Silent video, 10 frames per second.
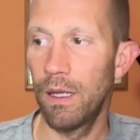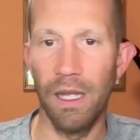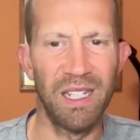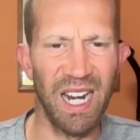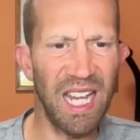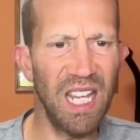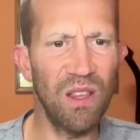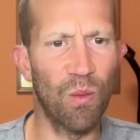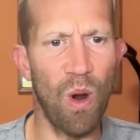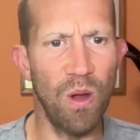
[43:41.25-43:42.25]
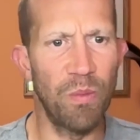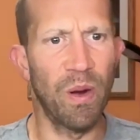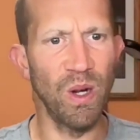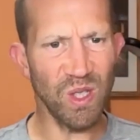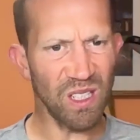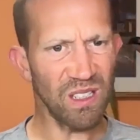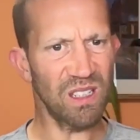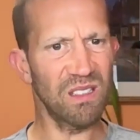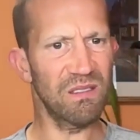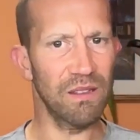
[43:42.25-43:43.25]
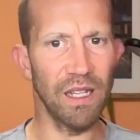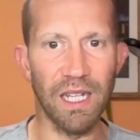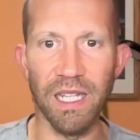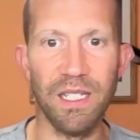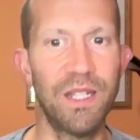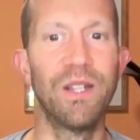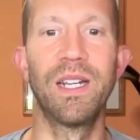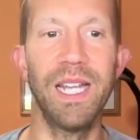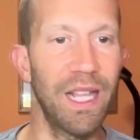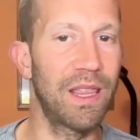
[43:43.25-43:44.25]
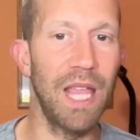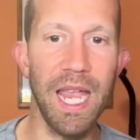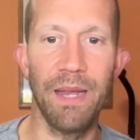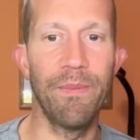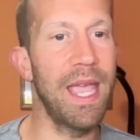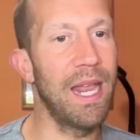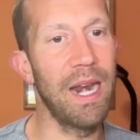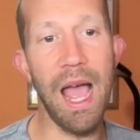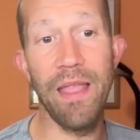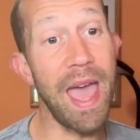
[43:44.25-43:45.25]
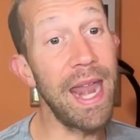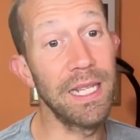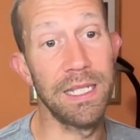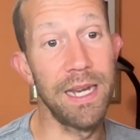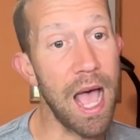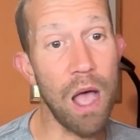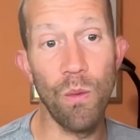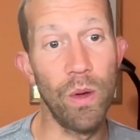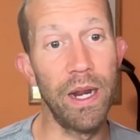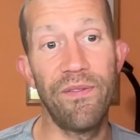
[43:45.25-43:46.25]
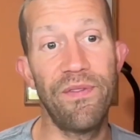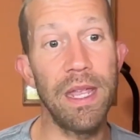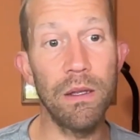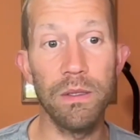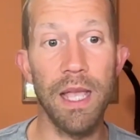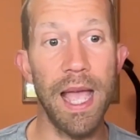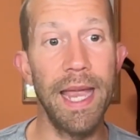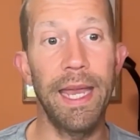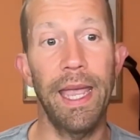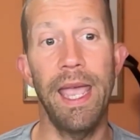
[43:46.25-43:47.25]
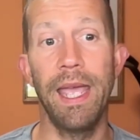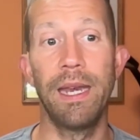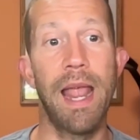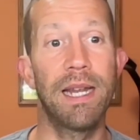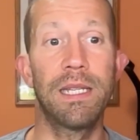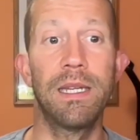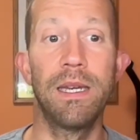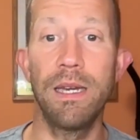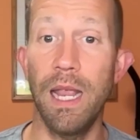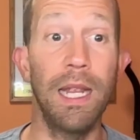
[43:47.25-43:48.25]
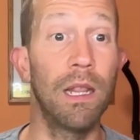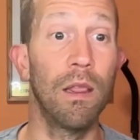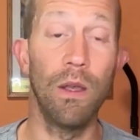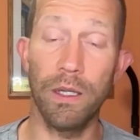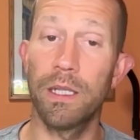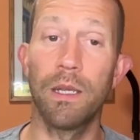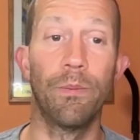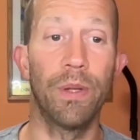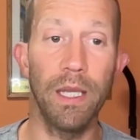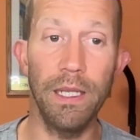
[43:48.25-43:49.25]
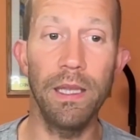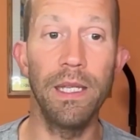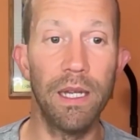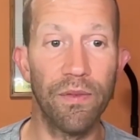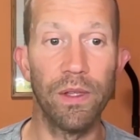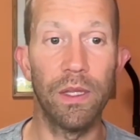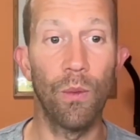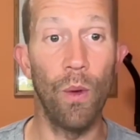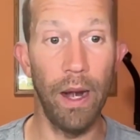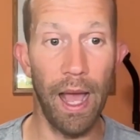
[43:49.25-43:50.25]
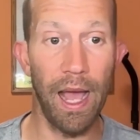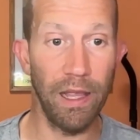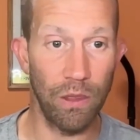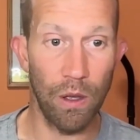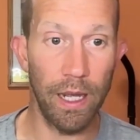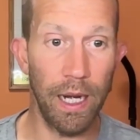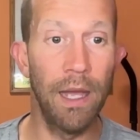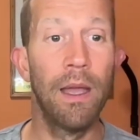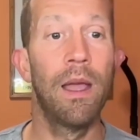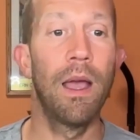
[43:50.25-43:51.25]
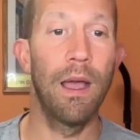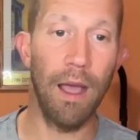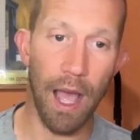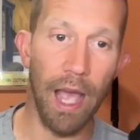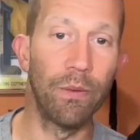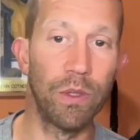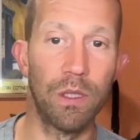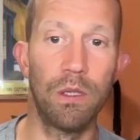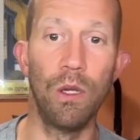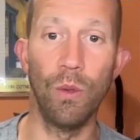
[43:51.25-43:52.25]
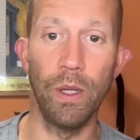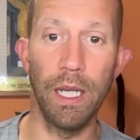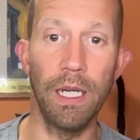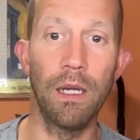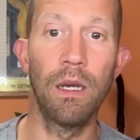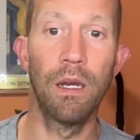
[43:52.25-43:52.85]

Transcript: did I get the wrong person? Because you're going to think, man, that is not what it feels like. And it looks completely different than what I thought I was doing.